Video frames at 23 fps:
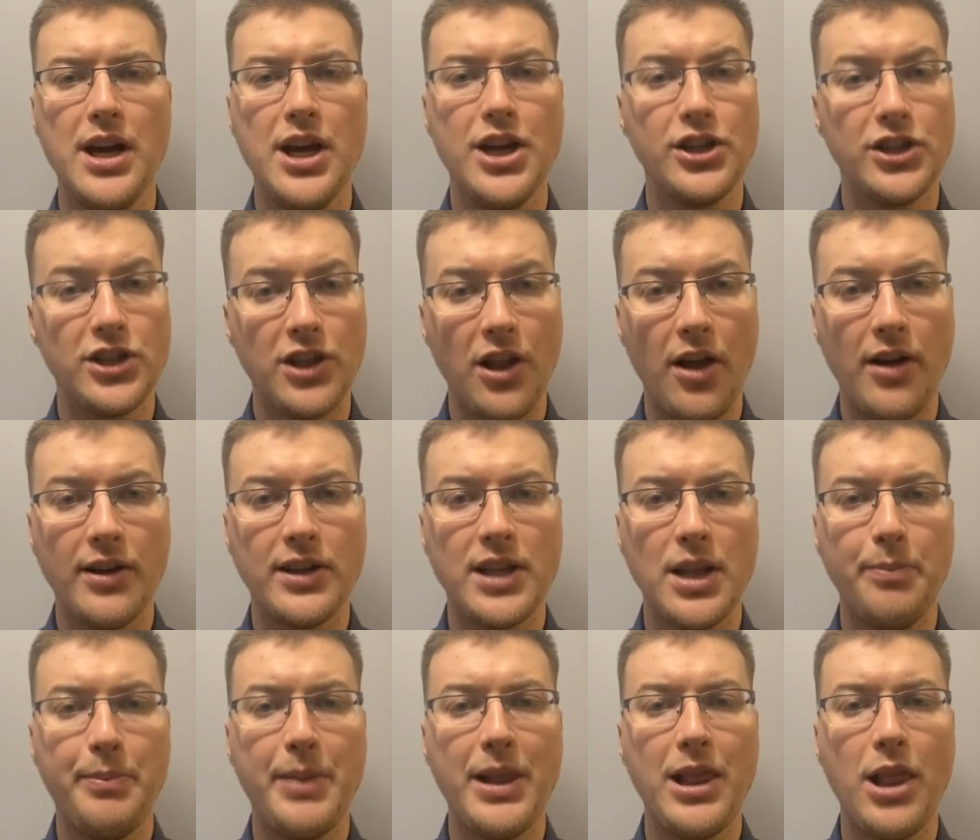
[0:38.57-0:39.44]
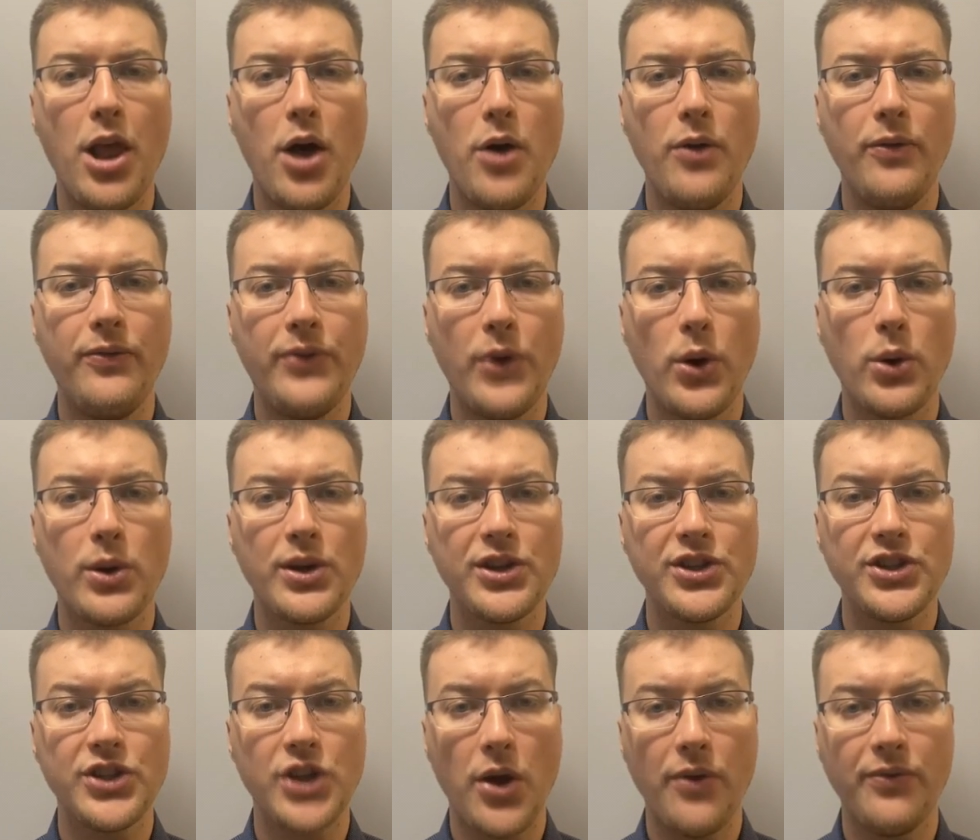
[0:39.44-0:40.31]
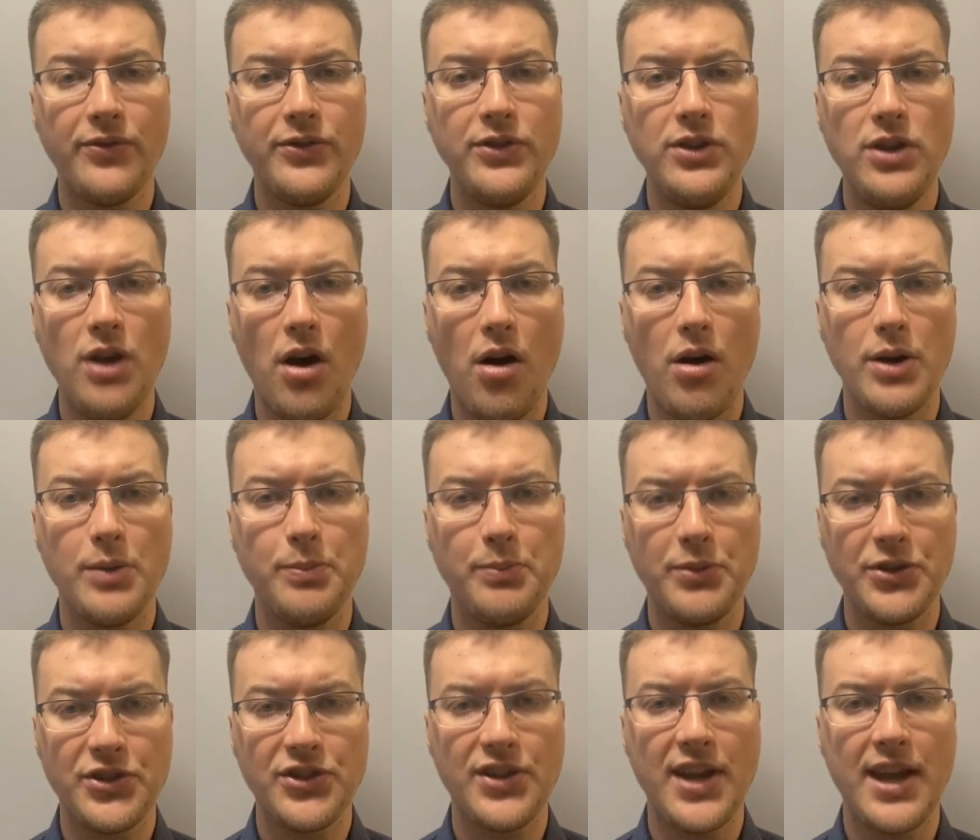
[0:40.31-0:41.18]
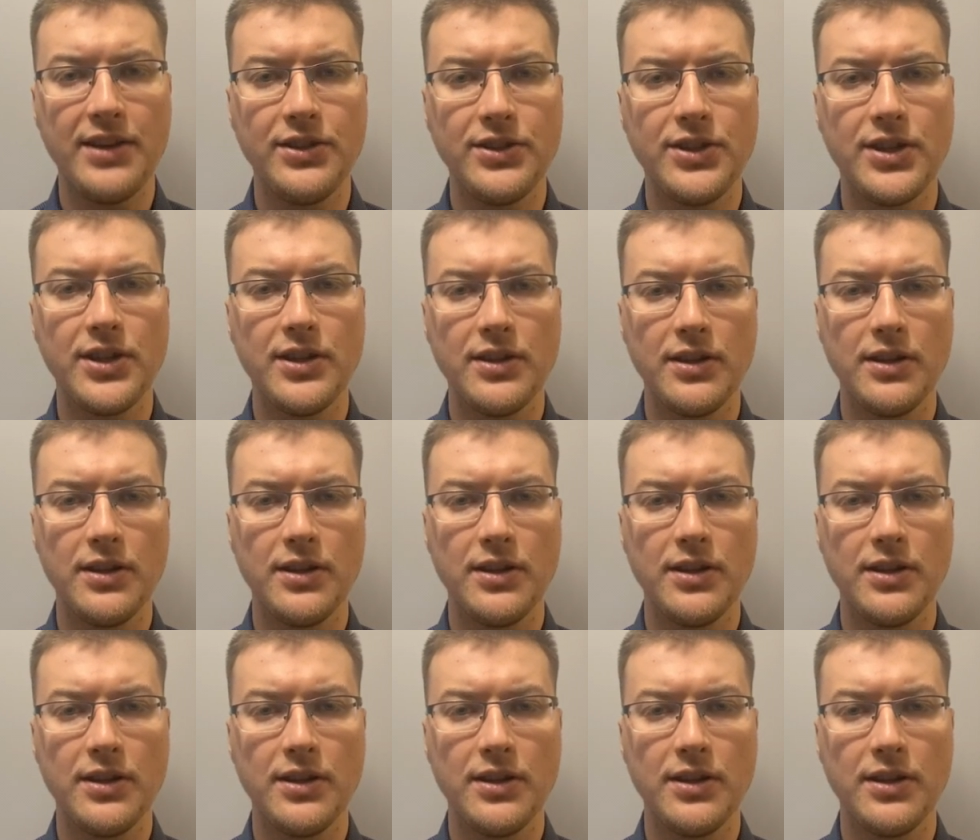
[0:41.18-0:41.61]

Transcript: slightly below forecast of 9%.